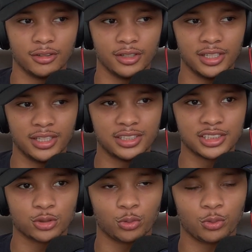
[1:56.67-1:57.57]
it
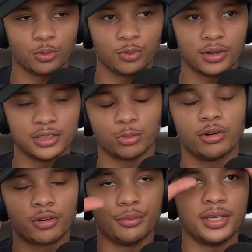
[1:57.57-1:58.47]
just has
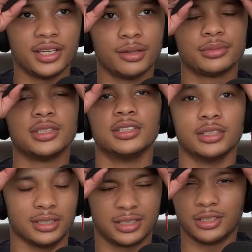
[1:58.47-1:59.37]
woken me up to